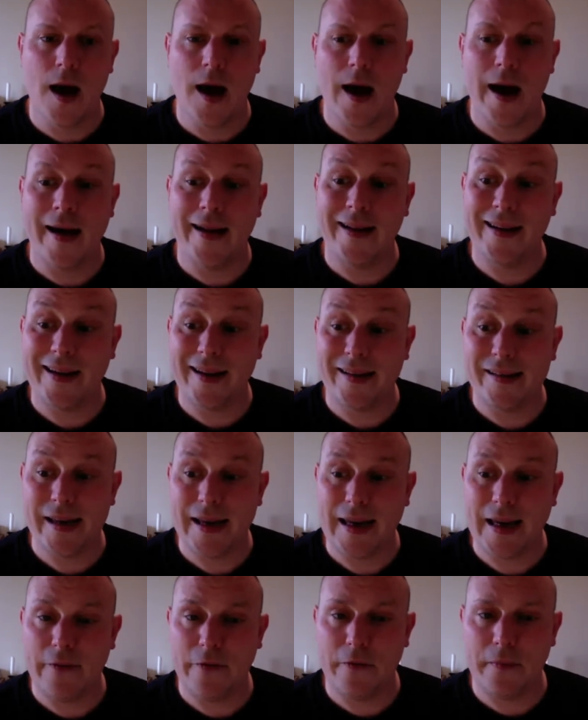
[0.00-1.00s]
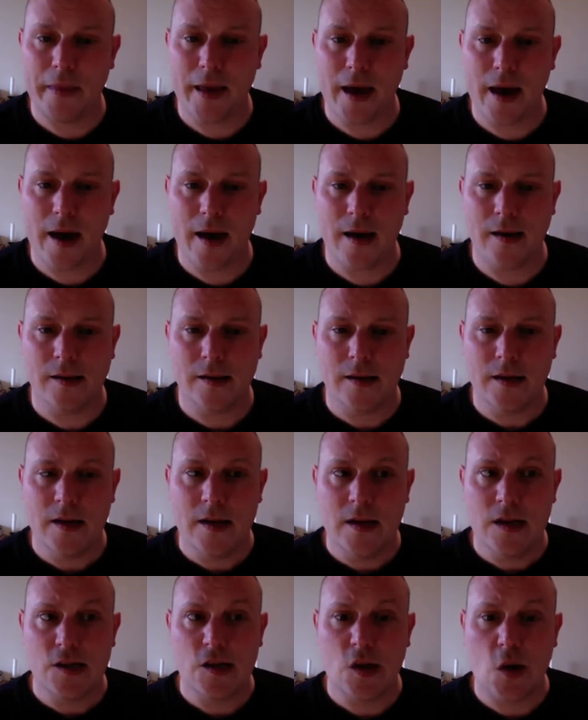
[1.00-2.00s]
And yeah, take it from there.
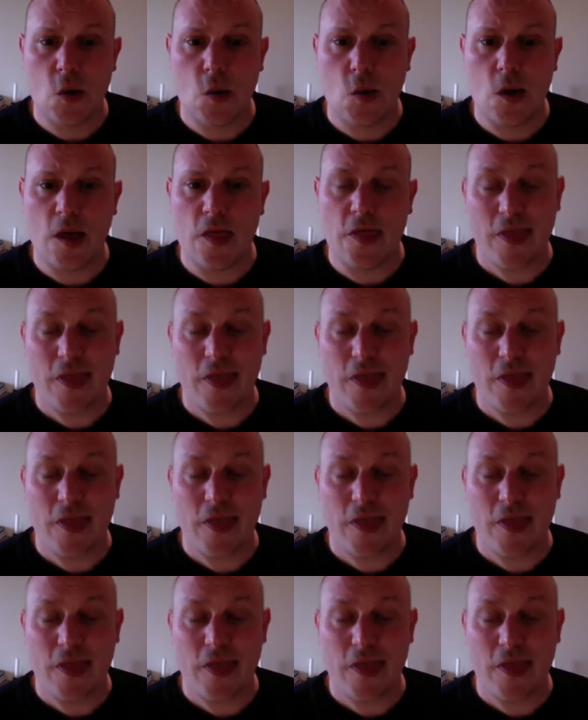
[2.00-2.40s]
So